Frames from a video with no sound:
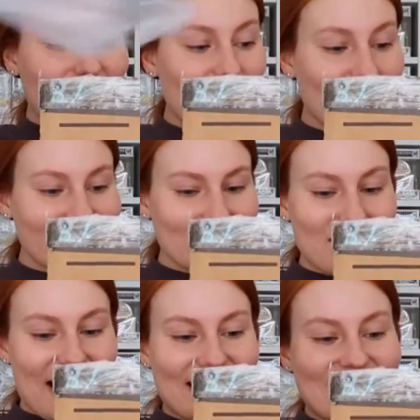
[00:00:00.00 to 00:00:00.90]
Awesome
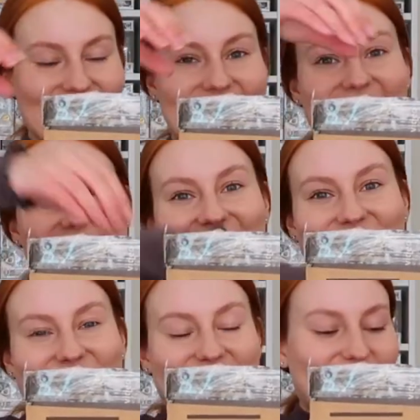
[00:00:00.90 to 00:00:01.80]
packaging,
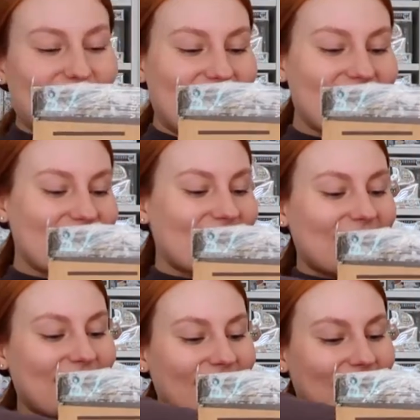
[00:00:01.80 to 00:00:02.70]
thank you so much.